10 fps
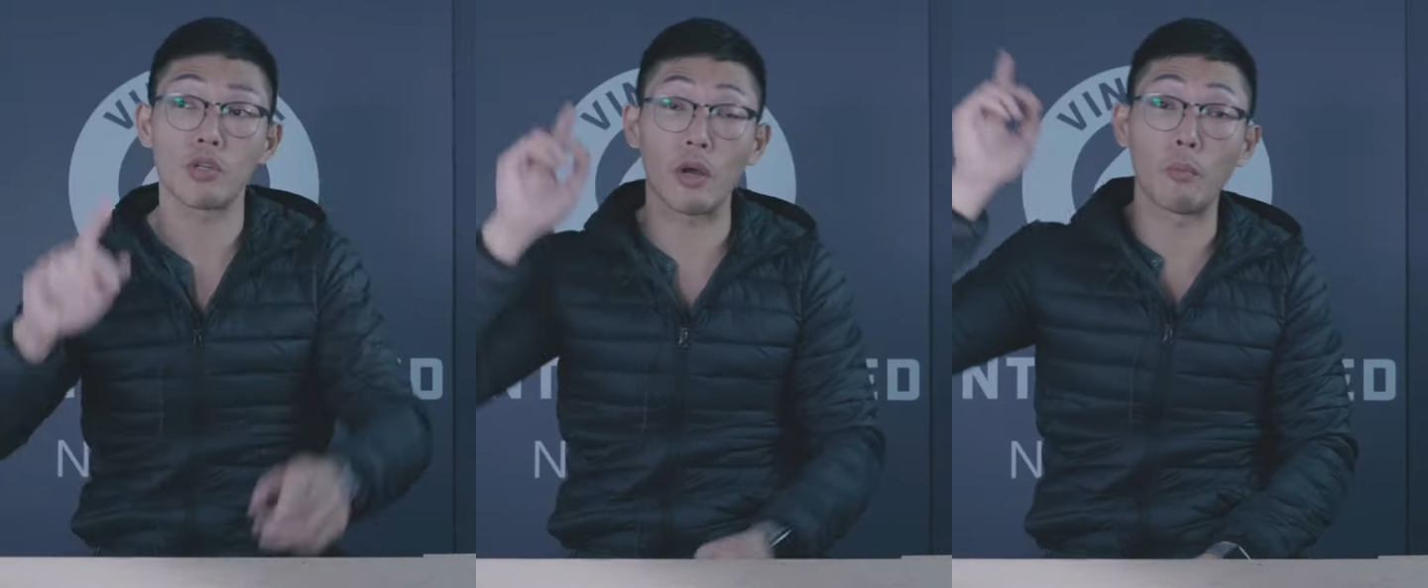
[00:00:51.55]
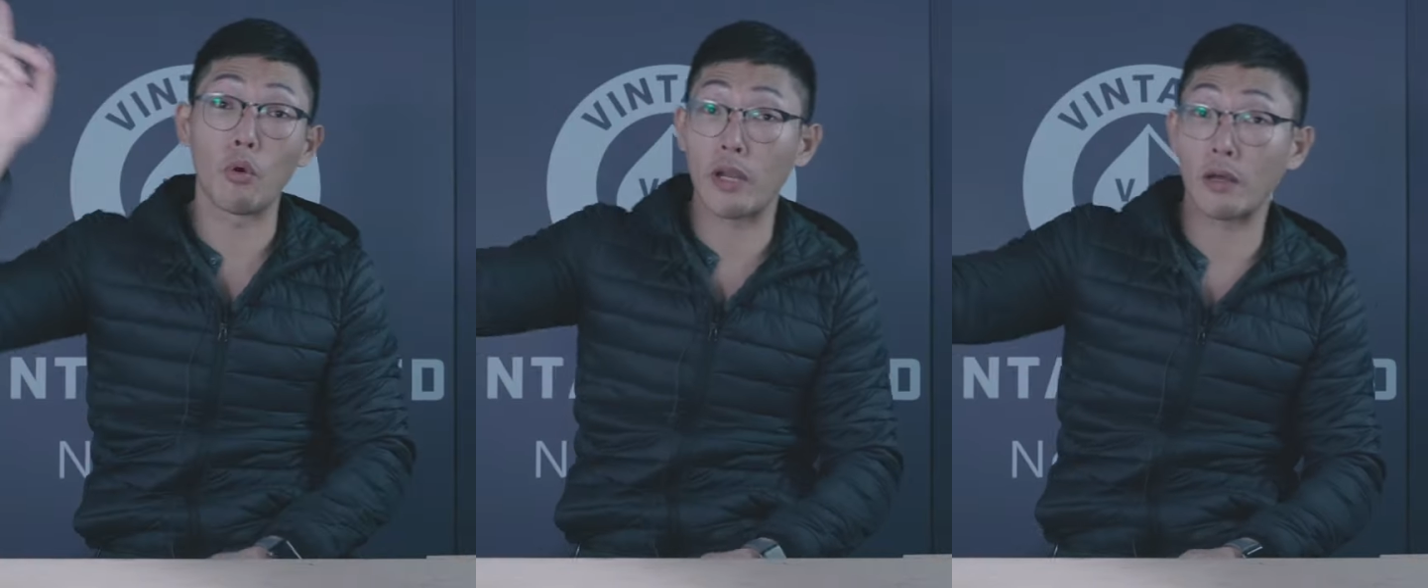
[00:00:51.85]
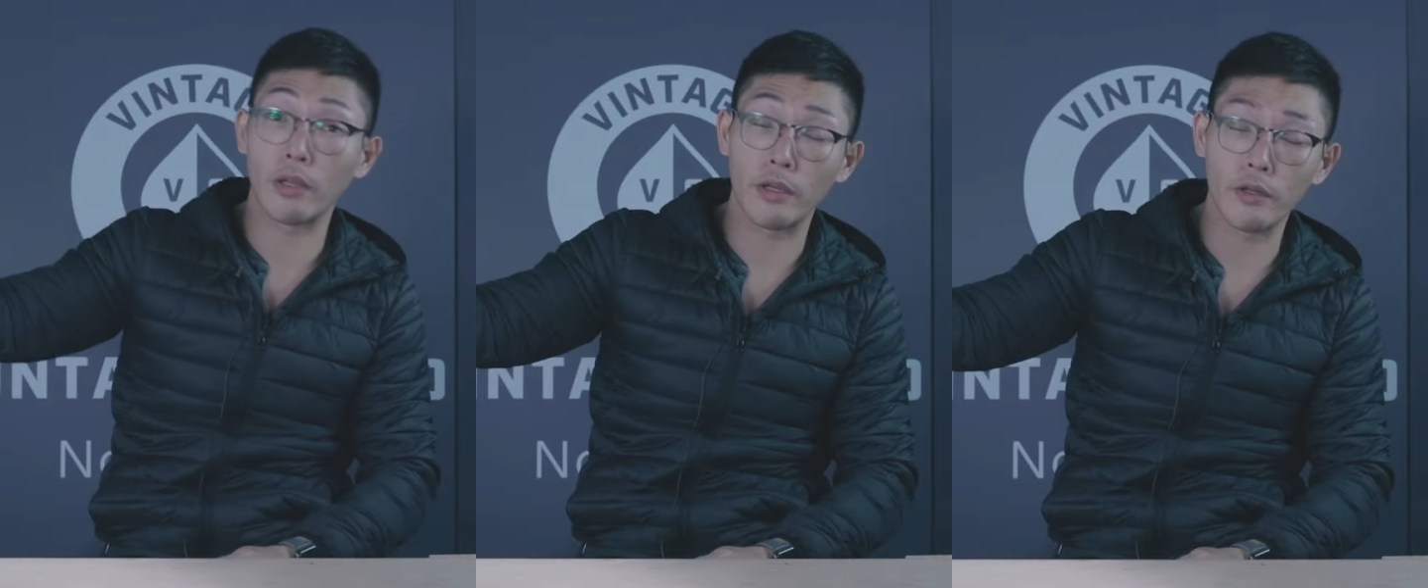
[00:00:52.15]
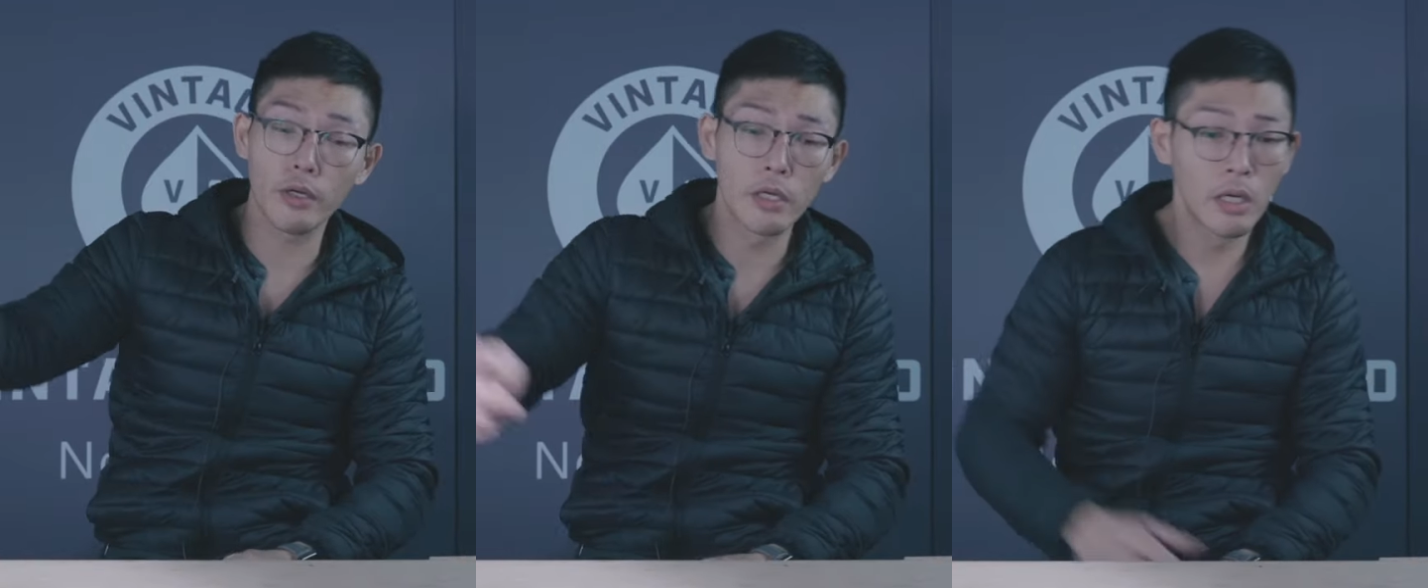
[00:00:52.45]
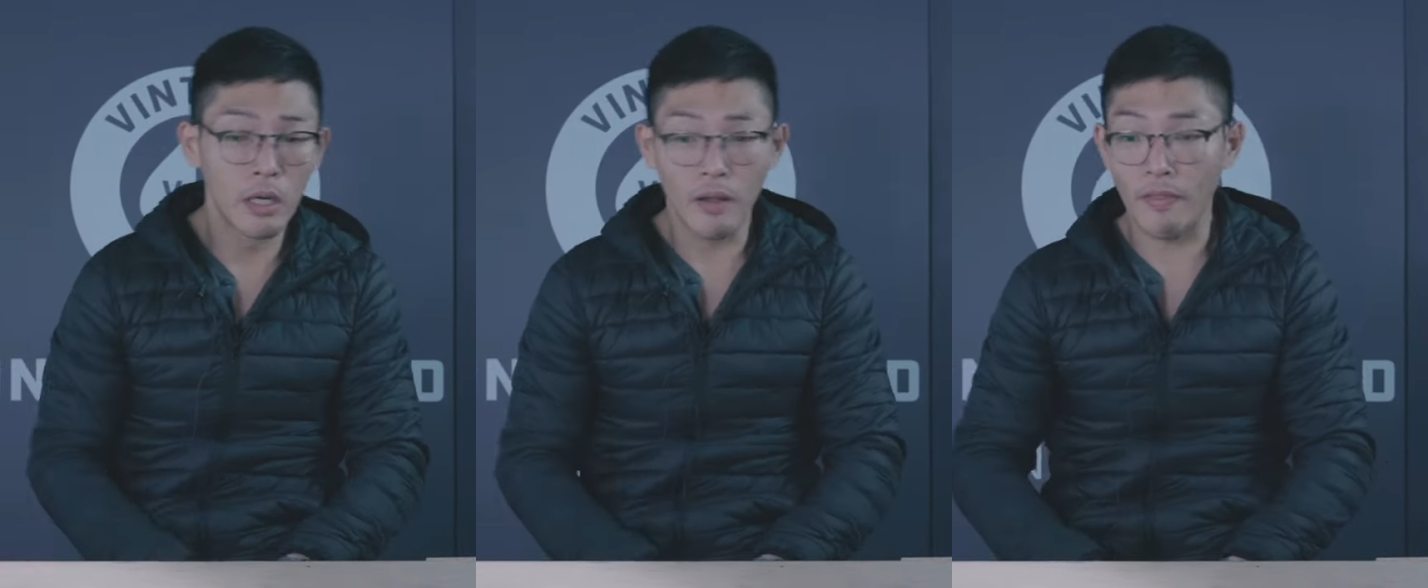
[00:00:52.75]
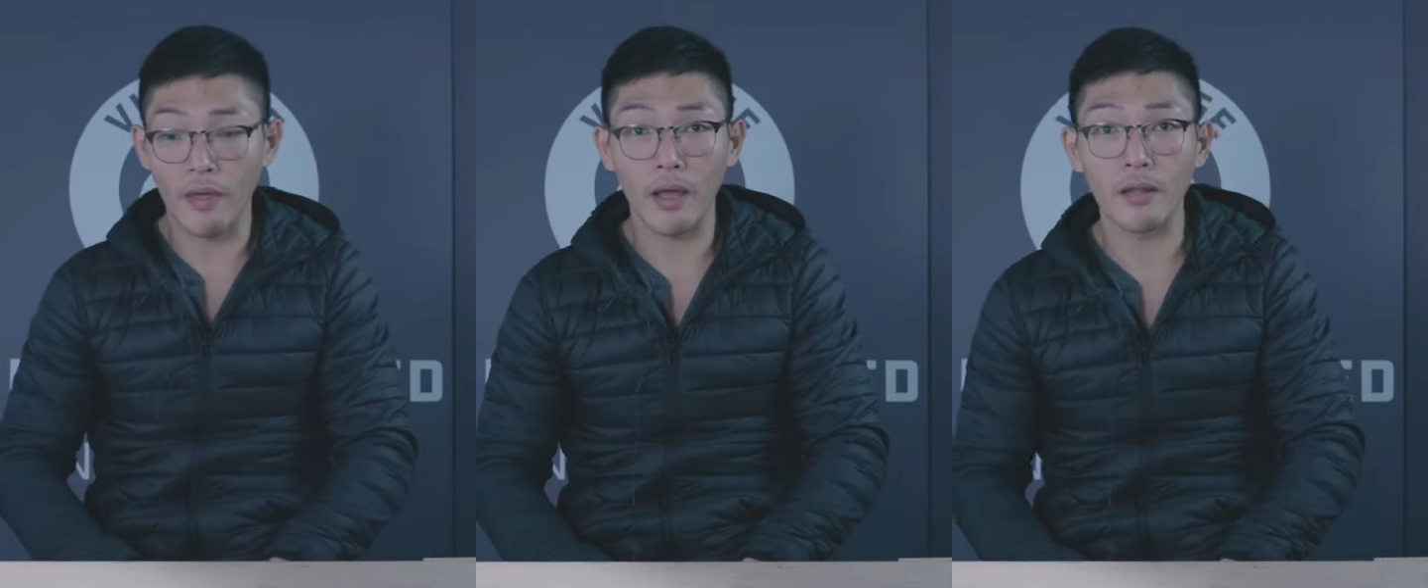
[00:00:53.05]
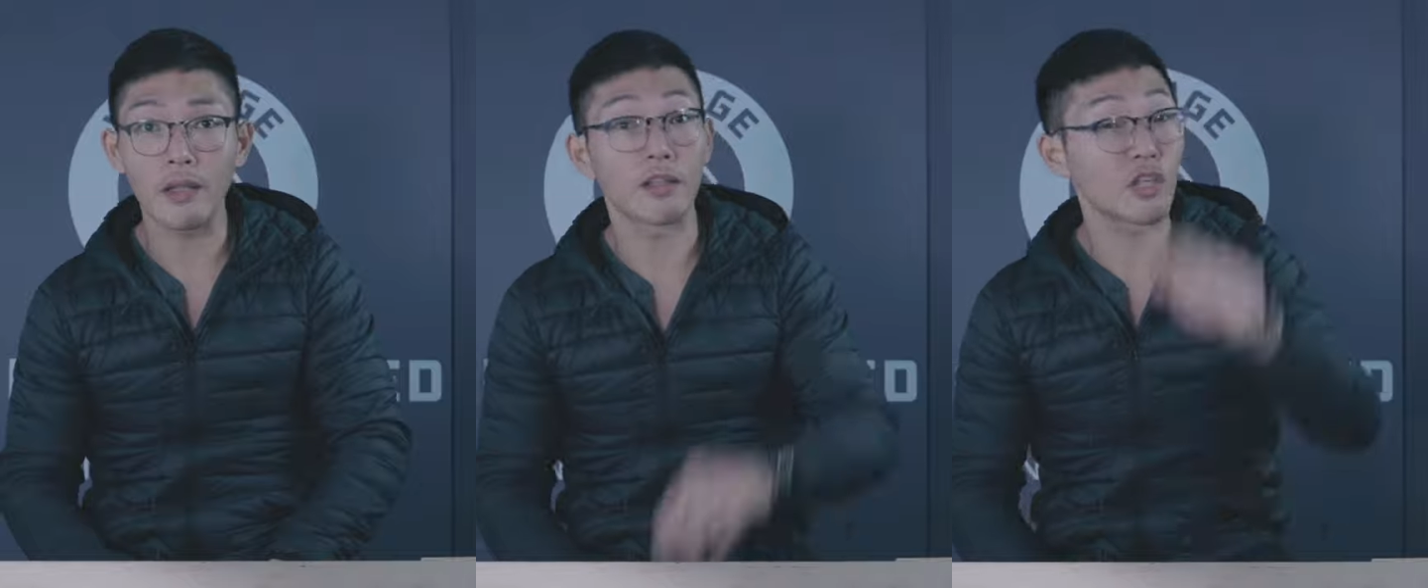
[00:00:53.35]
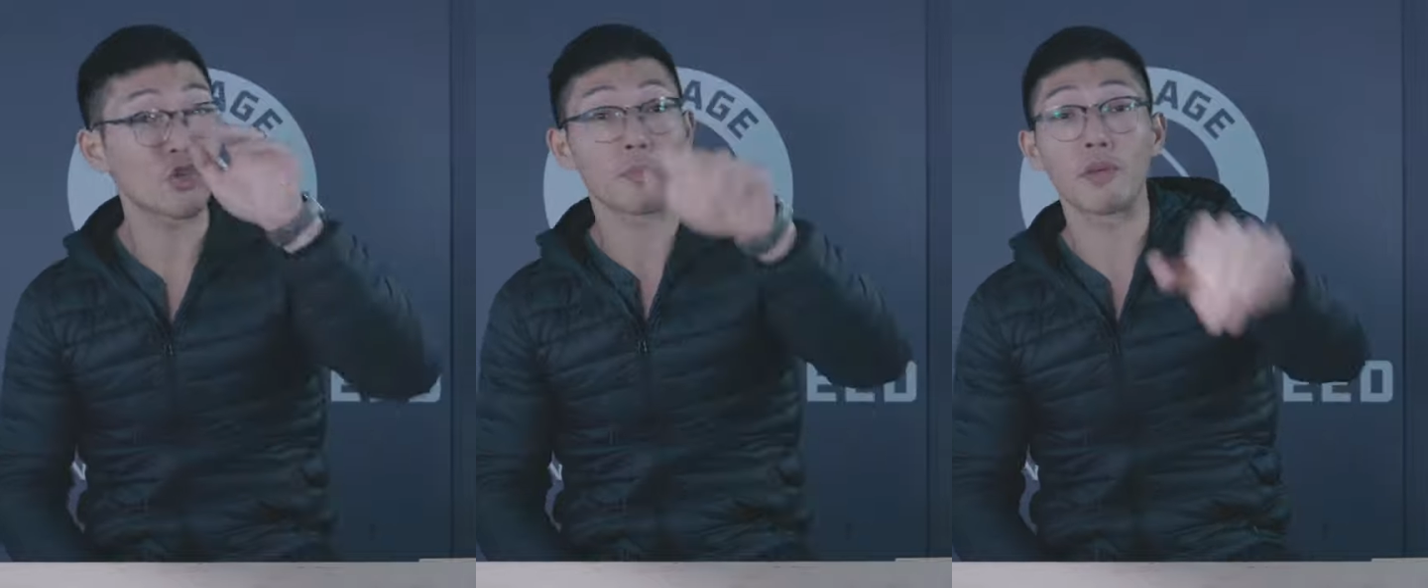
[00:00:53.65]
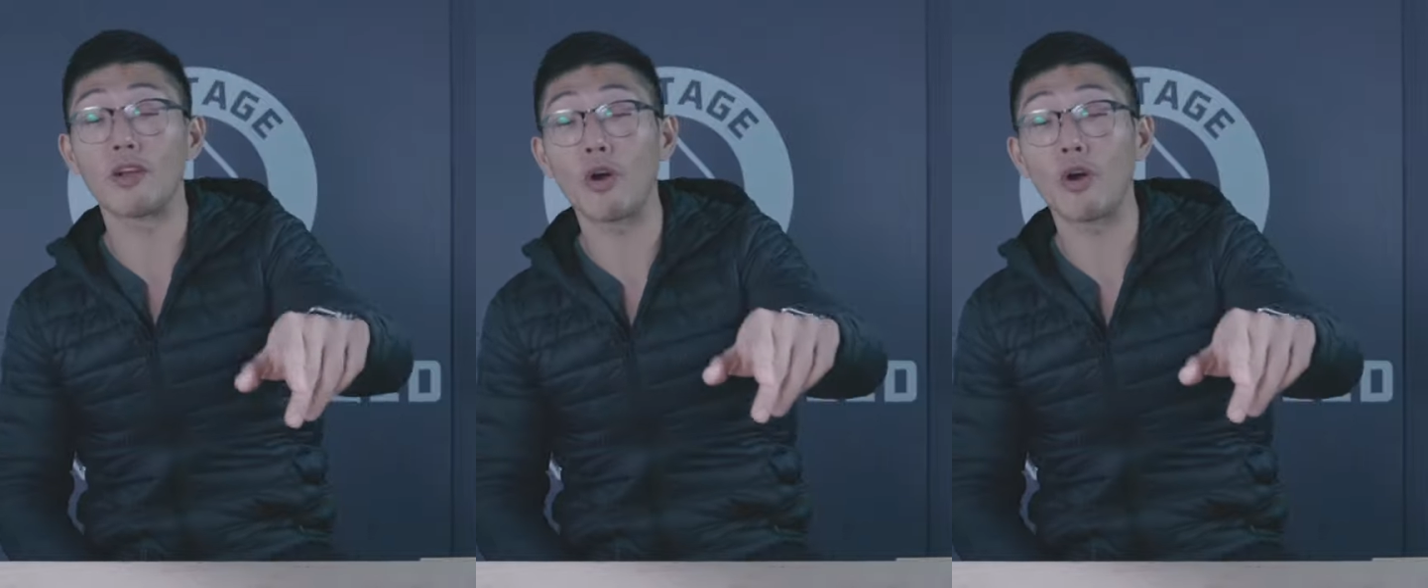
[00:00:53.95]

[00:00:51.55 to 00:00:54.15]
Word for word: which I'll point out later, then there should be